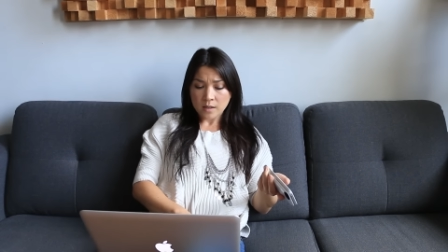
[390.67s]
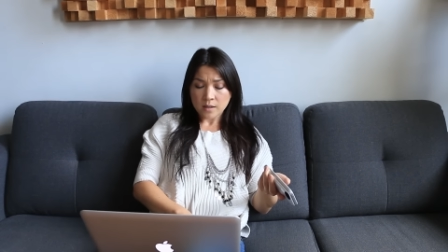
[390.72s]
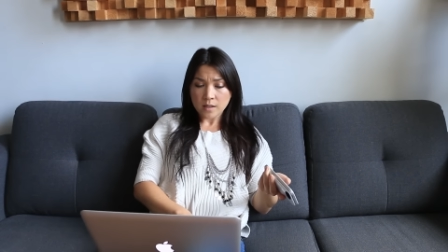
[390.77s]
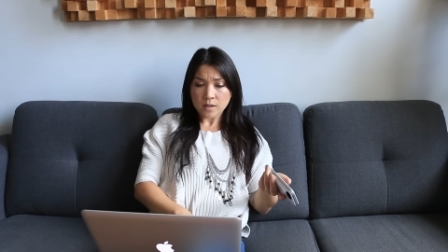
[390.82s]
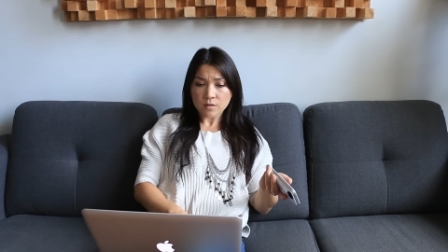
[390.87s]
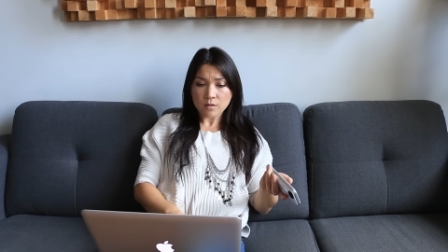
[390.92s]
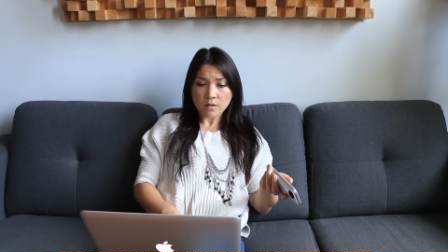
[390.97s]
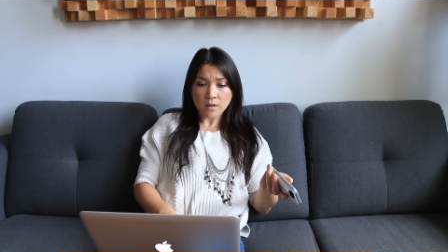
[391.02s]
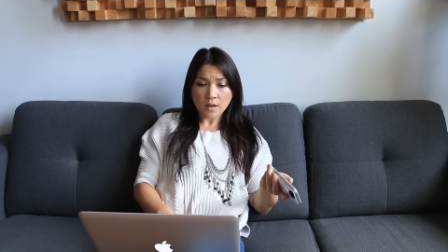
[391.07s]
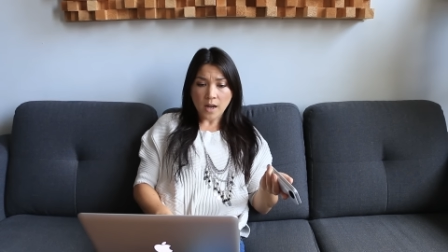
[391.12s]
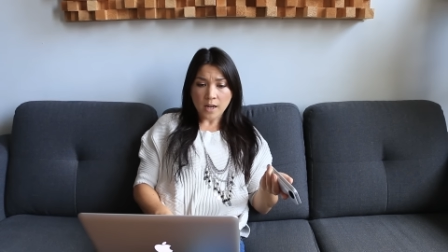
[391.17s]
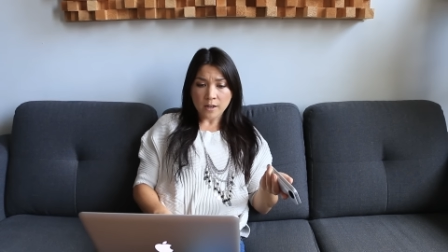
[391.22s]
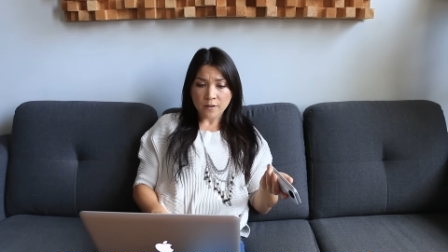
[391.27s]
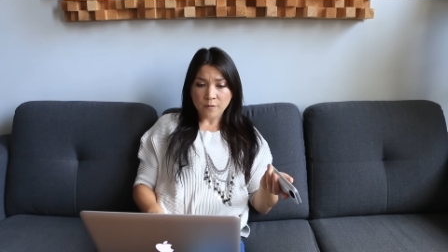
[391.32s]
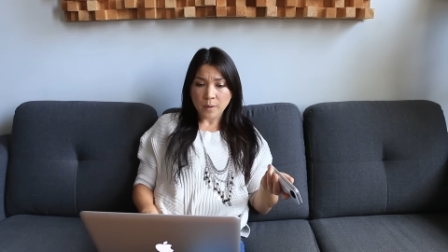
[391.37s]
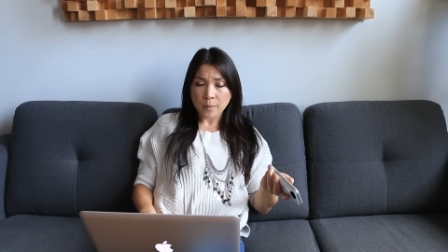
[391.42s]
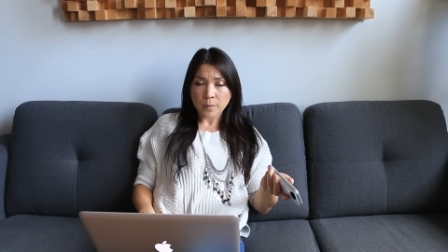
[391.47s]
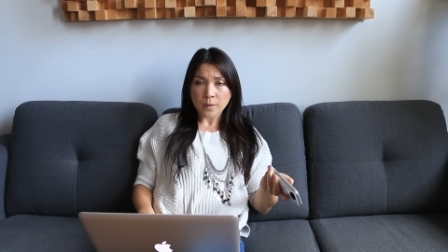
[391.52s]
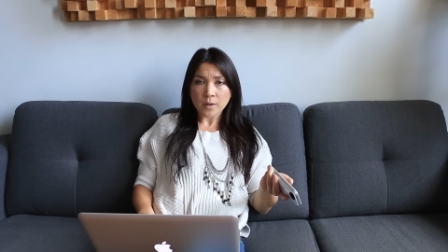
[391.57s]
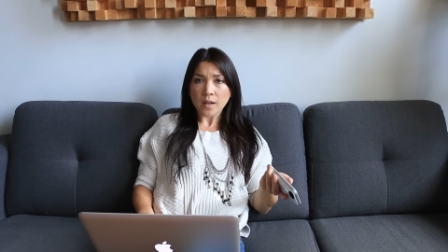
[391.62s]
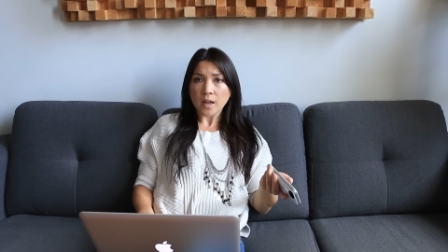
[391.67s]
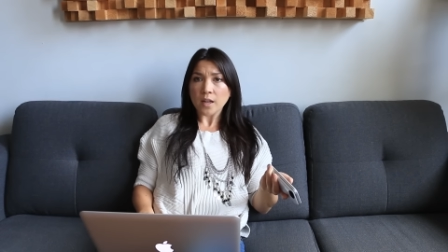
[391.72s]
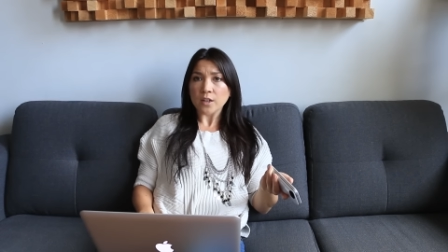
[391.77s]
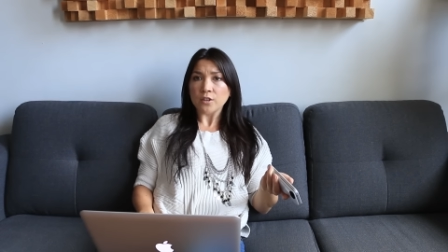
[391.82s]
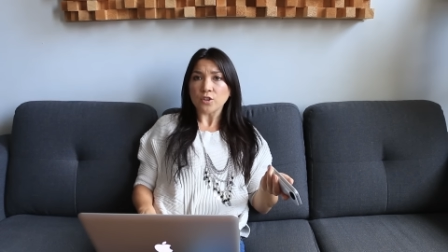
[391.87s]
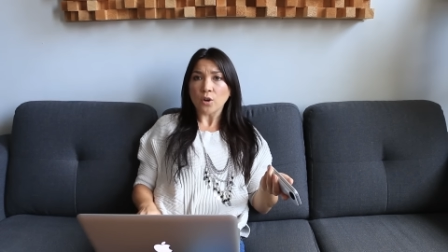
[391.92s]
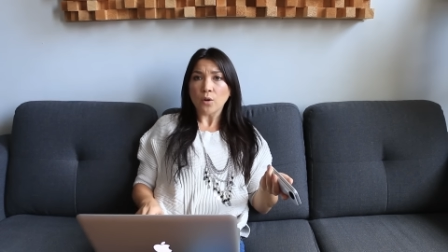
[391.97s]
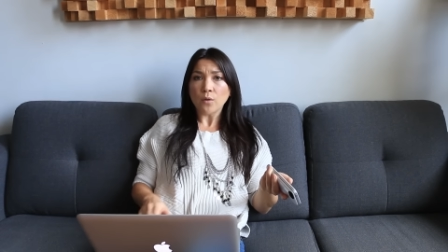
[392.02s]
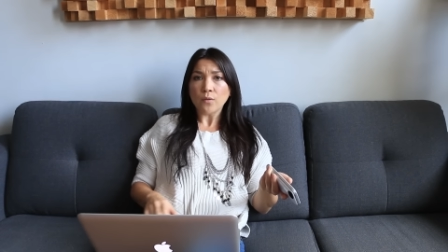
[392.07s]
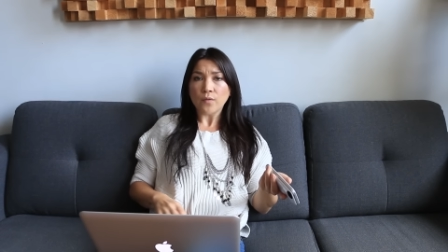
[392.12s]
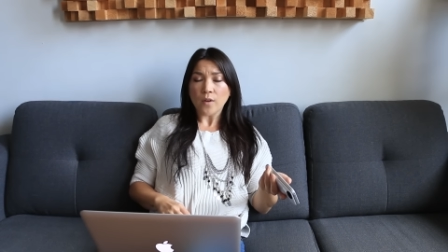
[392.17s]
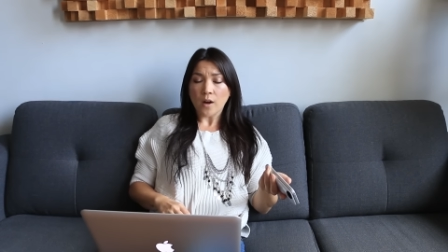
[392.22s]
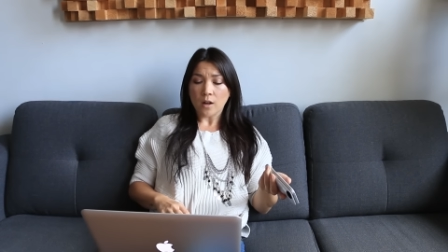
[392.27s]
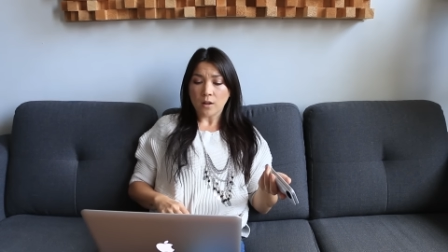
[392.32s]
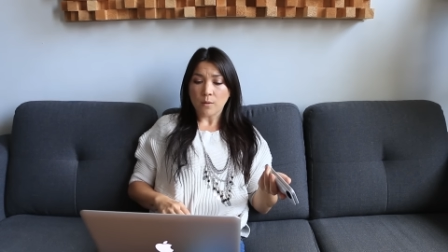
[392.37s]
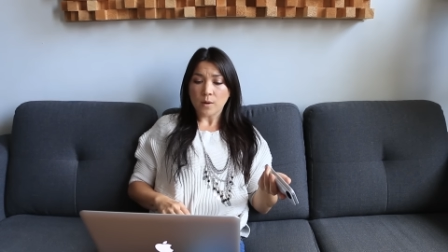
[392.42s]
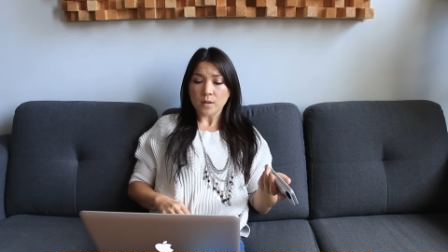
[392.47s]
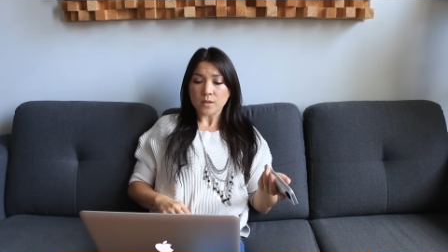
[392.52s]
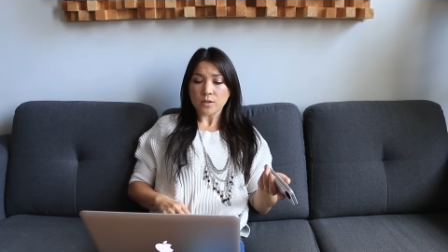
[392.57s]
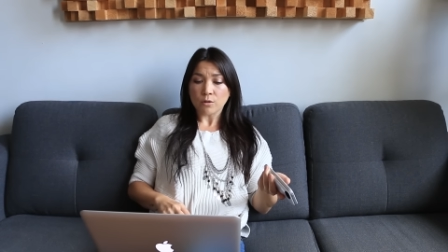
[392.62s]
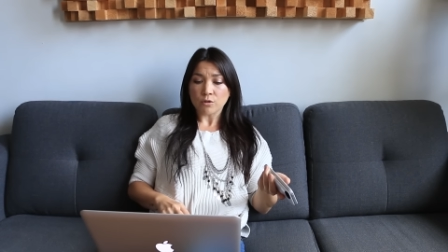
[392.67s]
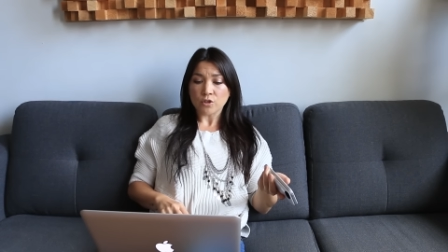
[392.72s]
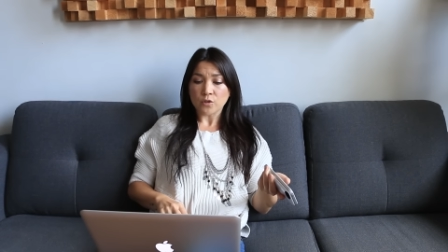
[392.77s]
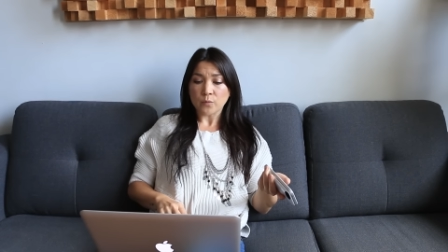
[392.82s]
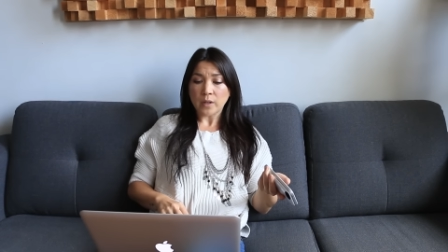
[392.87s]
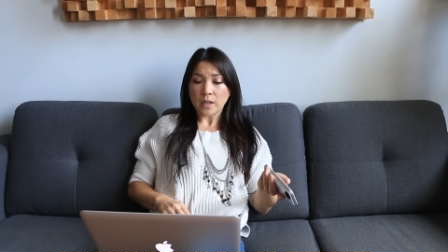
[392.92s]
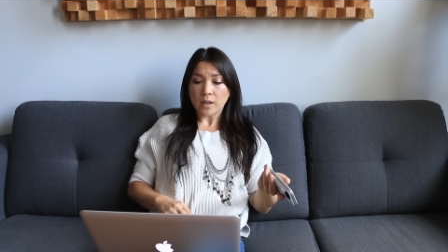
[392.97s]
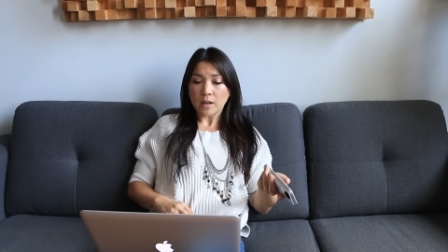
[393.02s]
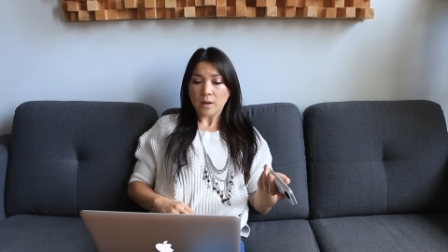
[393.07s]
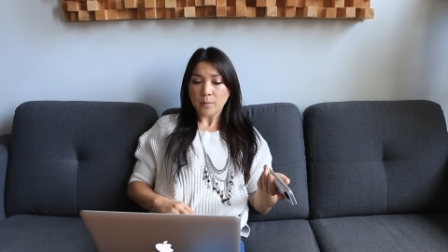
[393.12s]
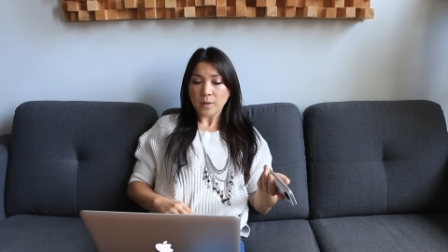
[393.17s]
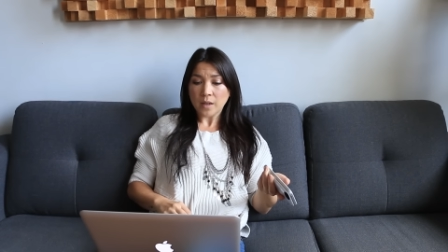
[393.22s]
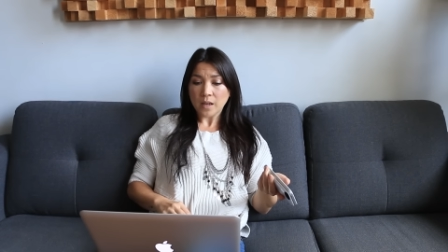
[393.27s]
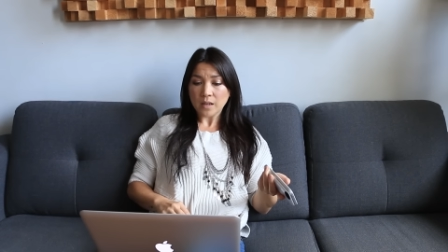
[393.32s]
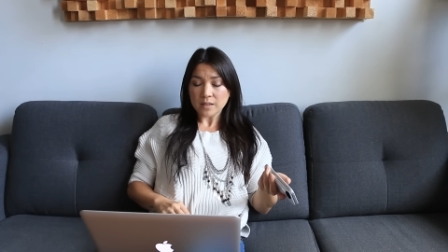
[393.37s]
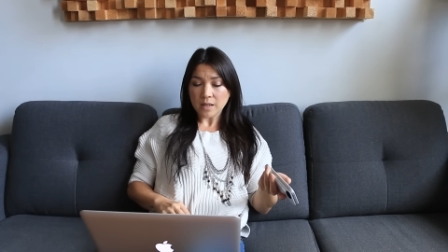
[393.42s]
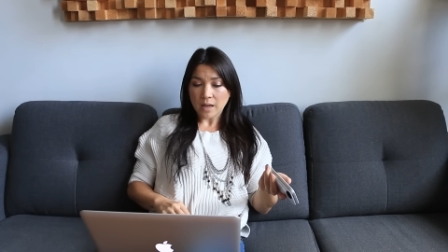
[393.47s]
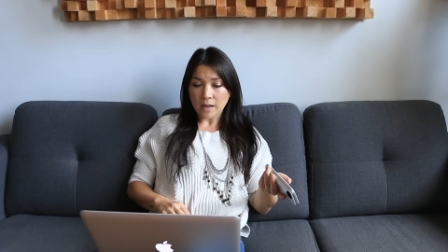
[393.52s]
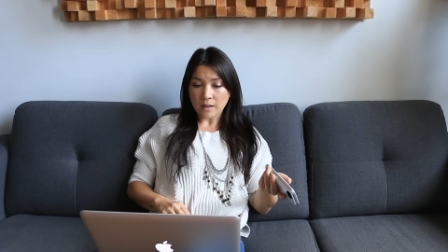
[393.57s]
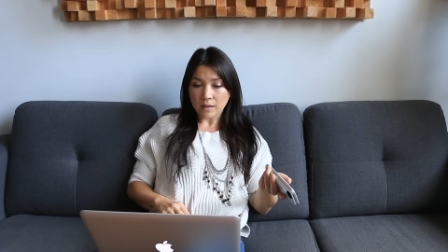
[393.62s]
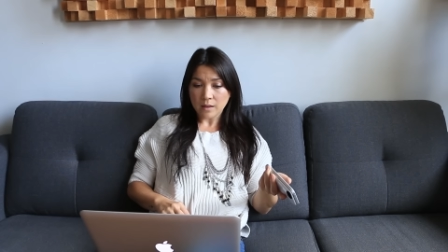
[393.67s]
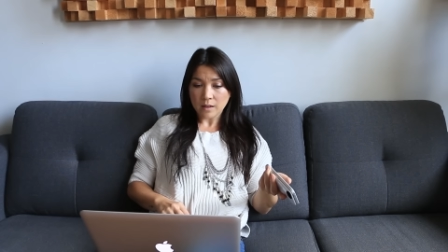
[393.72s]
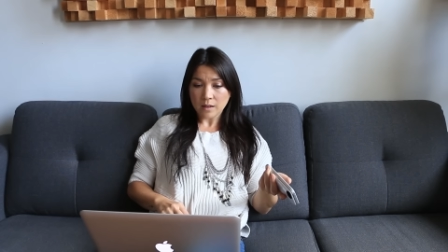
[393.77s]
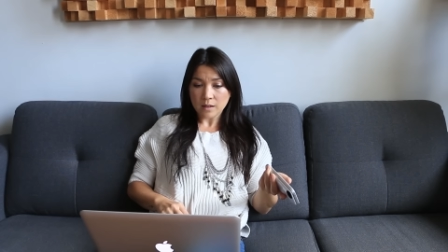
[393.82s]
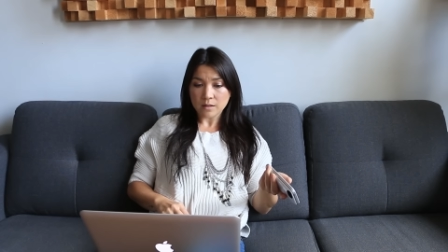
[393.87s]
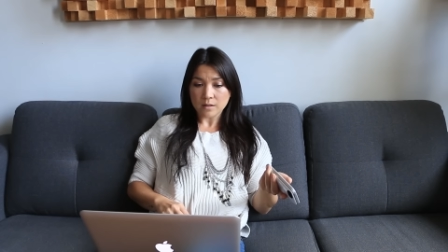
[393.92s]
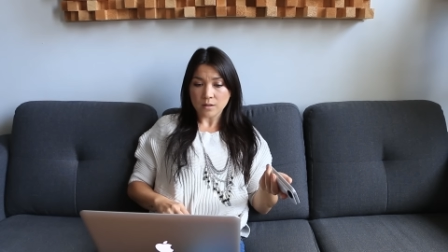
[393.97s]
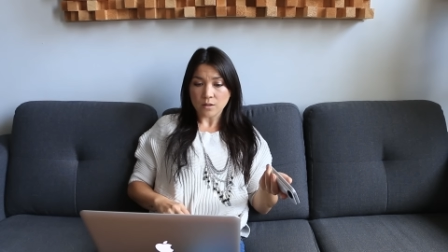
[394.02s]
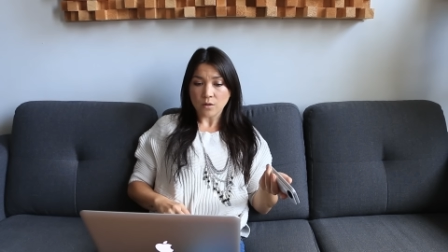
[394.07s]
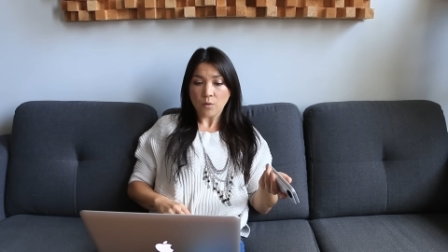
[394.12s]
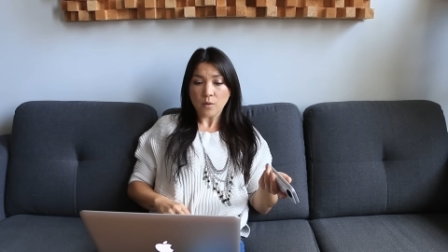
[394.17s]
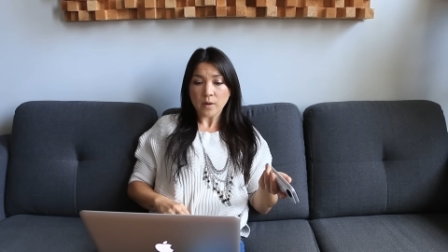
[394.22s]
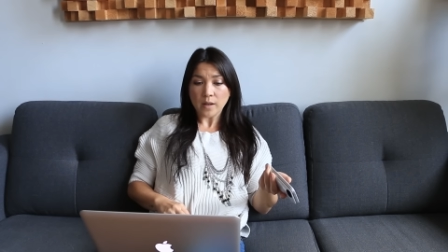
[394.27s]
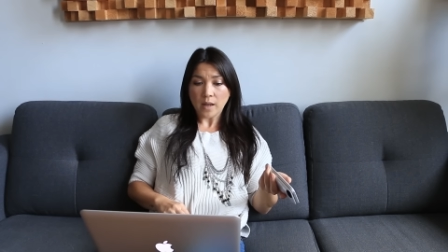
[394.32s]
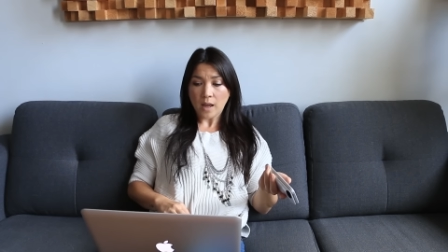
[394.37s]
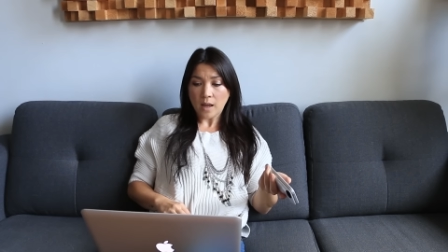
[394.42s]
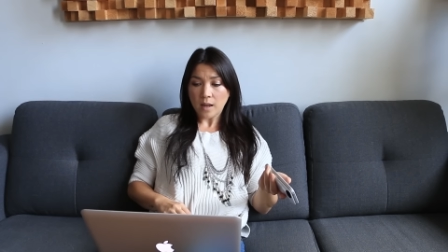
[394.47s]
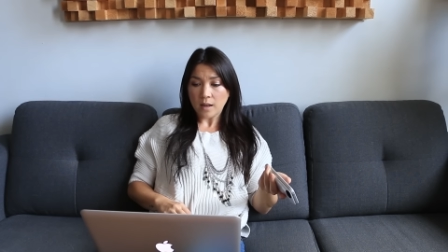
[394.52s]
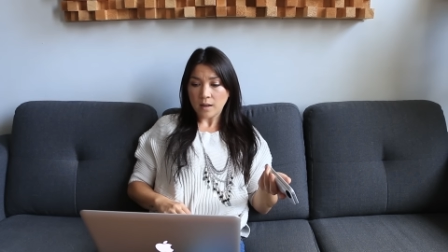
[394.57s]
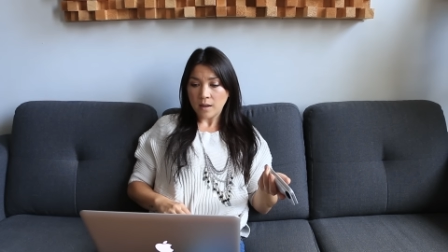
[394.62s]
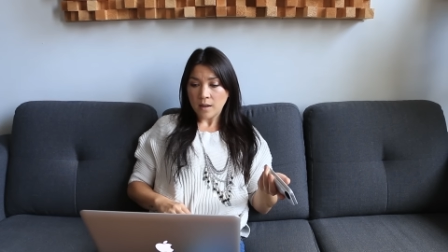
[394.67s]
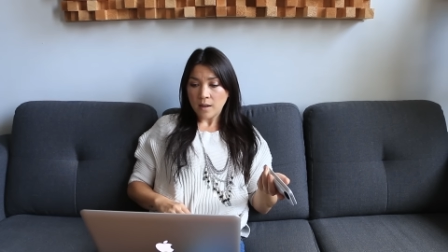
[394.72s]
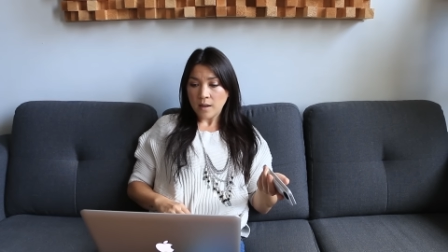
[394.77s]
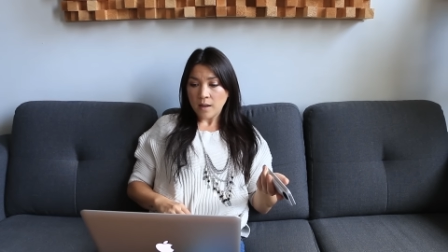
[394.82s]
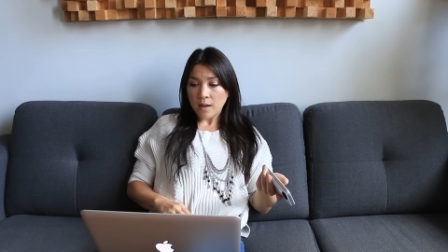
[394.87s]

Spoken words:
these are the kind of people that I don't follow on social media because I think it's annoying.